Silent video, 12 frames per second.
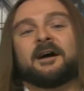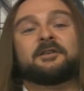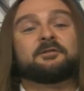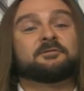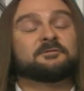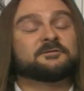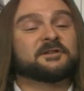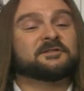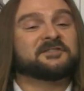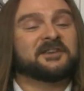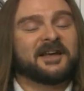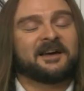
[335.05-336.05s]
And you can also
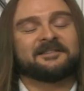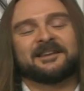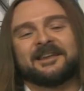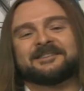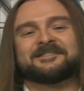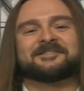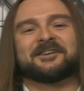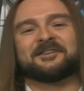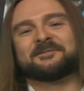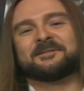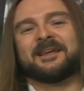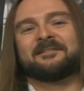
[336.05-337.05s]
check out the latest
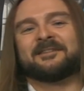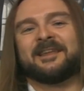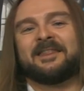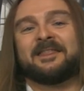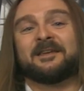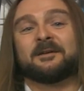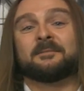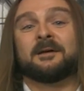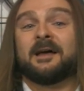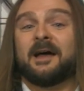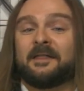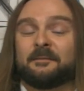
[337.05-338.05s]
shows with David Linthicum
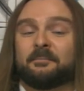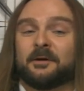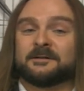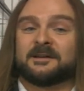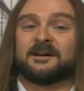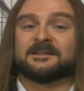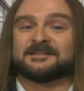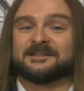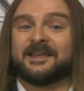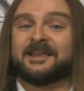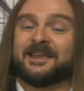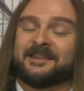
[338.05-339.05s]
and the podcast
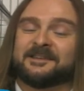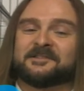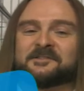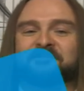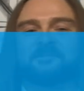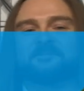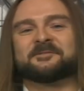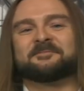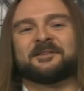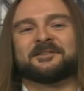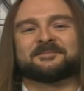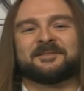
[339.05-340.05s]
link in the description
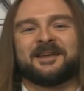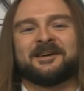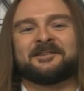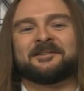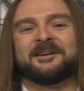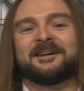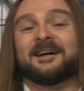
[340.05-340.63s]
box below.